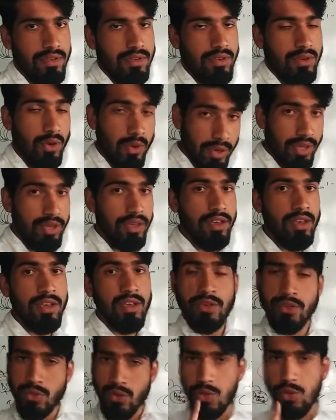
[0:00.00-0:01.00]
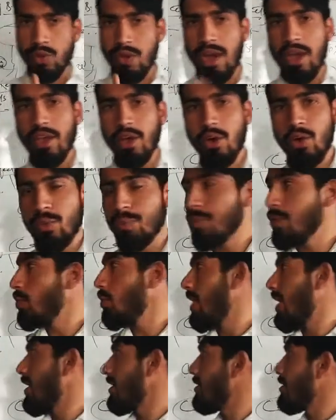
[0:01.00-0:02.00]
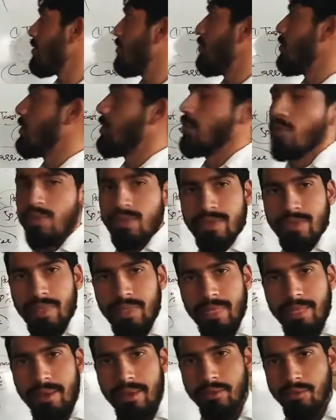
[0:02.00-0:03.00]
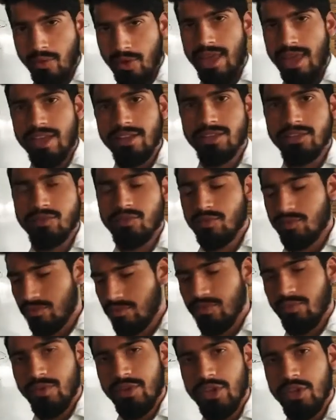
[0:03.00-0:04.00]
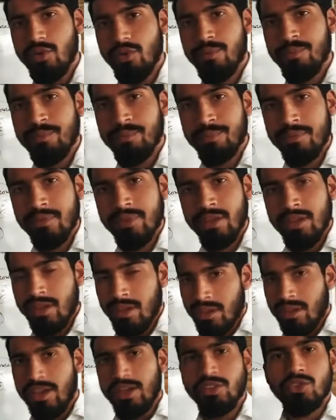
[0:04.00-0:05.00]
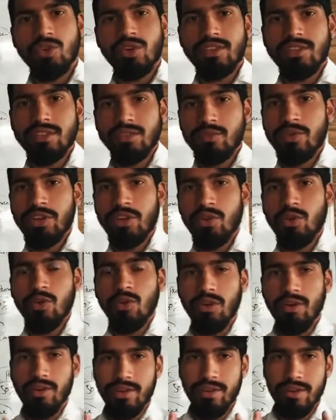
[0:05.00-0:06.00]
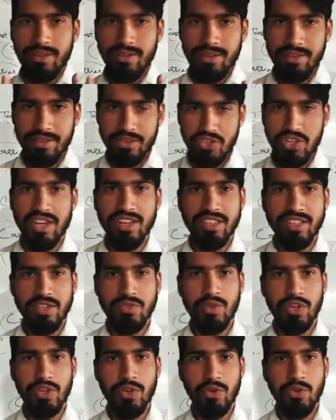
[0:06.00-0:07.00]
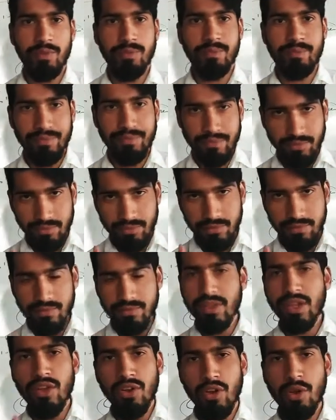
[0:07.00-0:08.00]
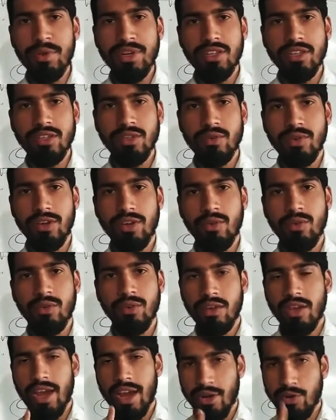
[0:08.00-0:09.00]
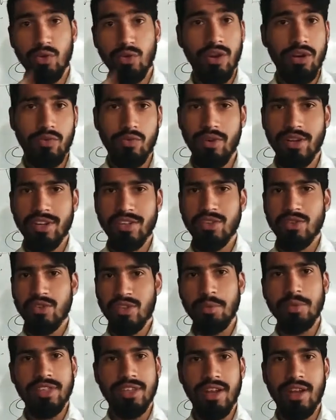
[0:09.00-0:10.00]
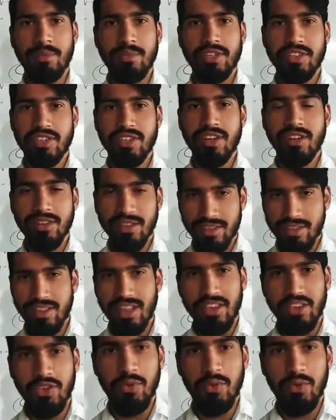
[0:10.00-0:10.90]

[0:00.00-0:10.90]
Okay, so I hope you like this video. If you like this video, enjoy this video, or share this video, comment this video, and do not forget to subscribe the channel. Thank